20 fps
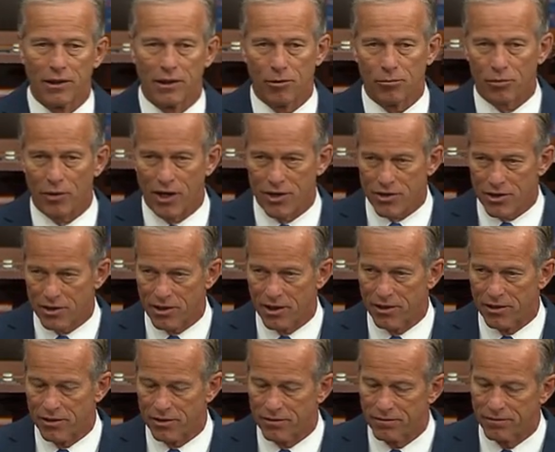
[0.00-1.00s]

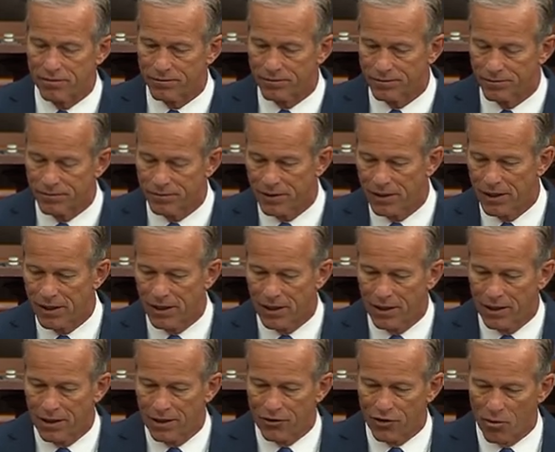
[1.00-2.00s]
unprecedented.
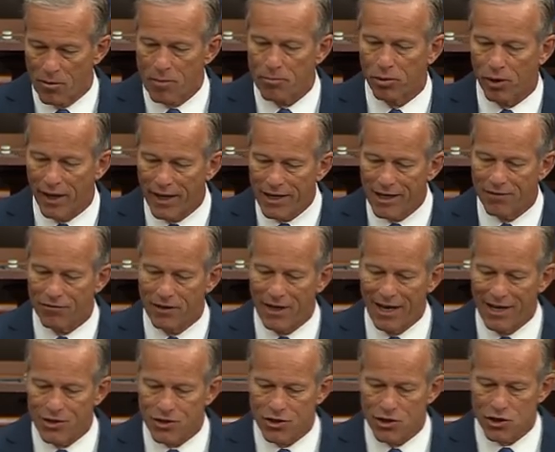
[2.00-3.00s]
There have been plenty of
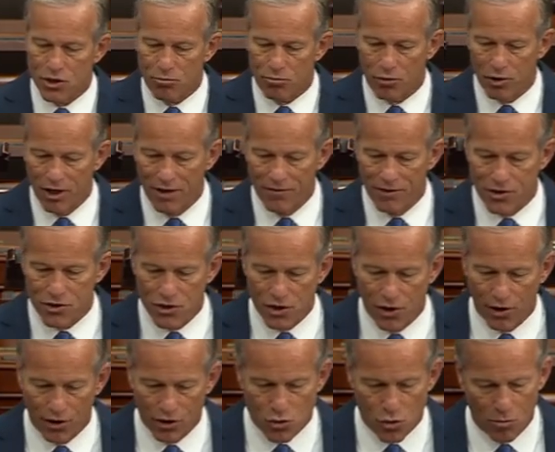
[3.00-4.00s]
cases in previous
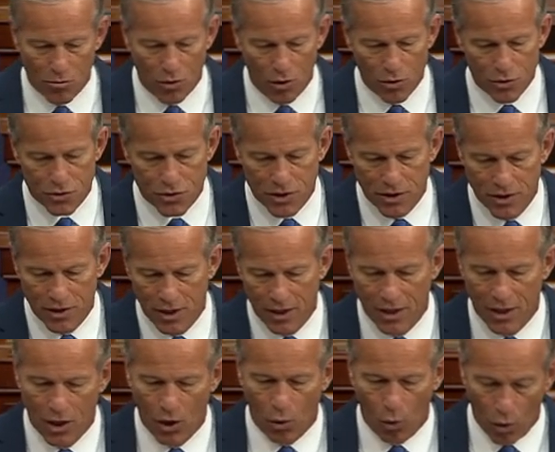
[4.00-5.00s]
years where most
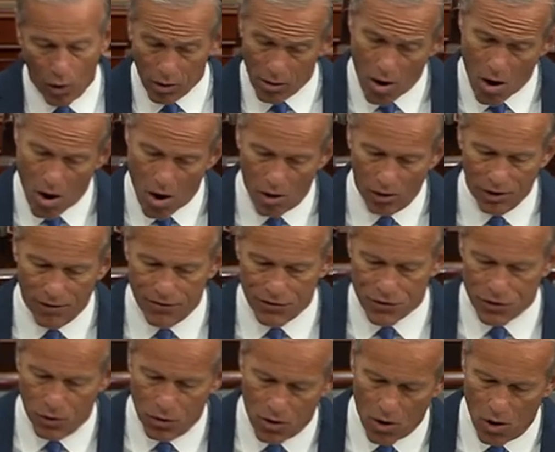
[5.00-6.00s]
or all of the
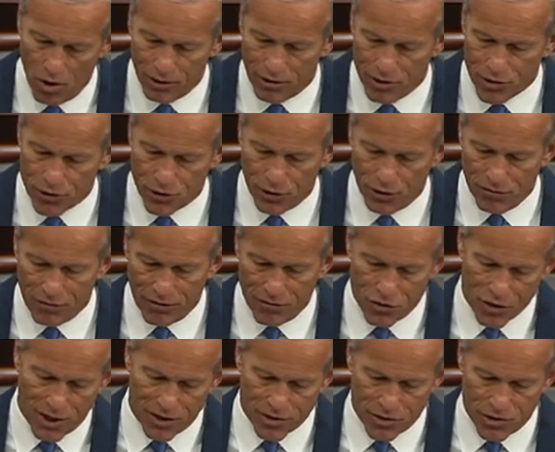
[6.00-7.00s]
so-called conservative
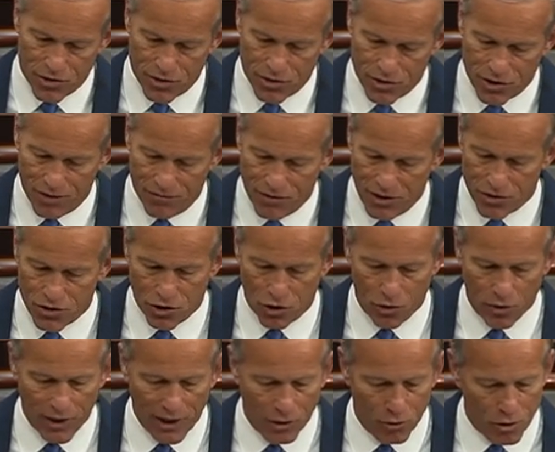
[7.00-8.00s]
justices have
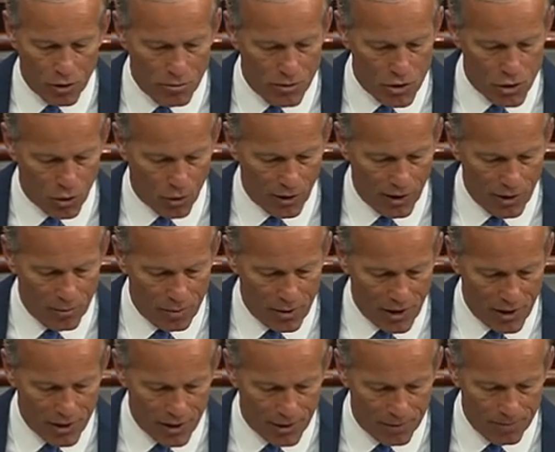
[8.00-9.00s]
disagreed with the majority
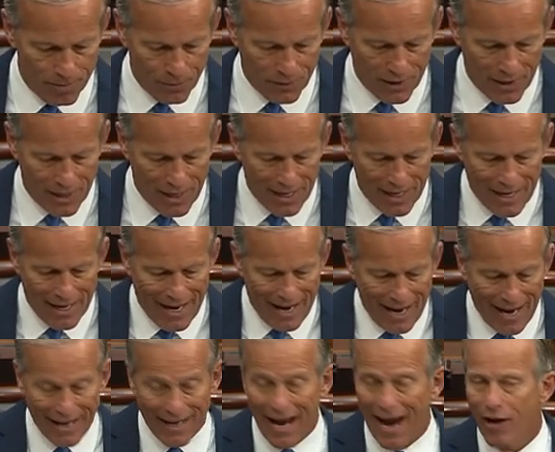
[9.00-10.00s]
opinion.
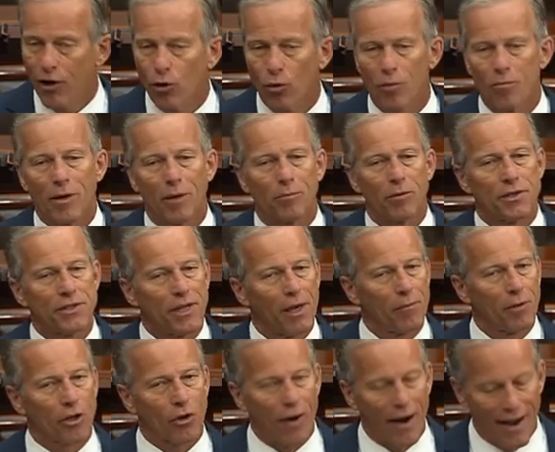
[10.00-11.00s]
And I don't remember
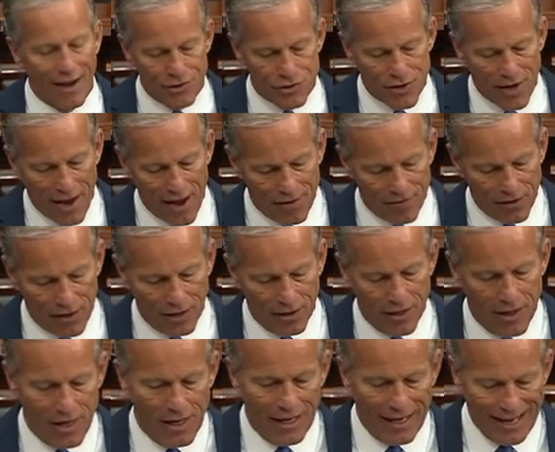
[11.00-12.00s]
Democrats having
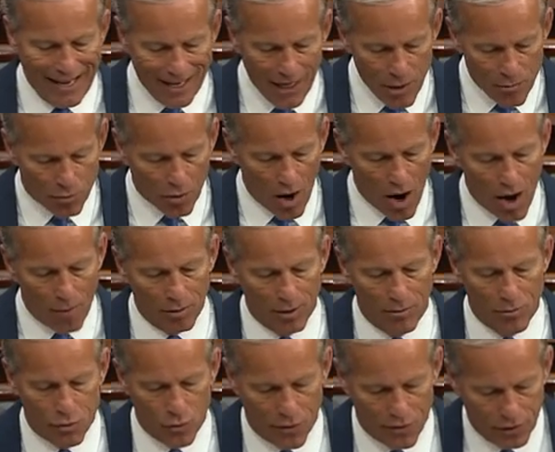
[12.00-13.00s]
any
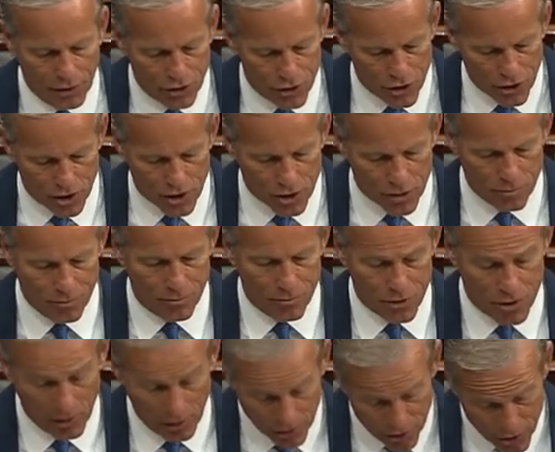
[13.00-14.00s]
problems with
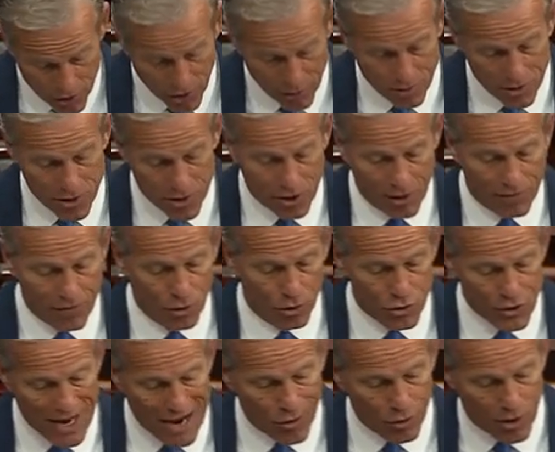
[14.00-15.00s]
the legitimacy of
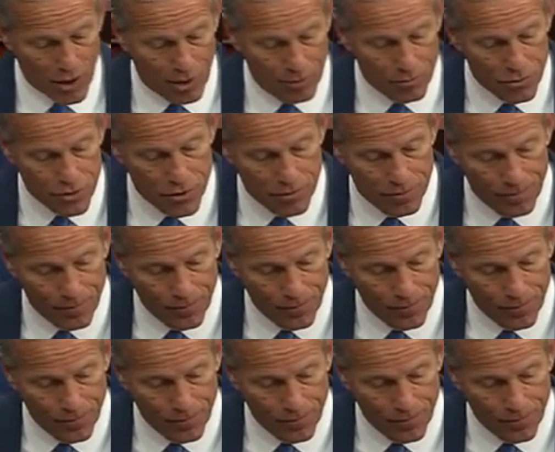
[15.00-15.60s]
those outcomes.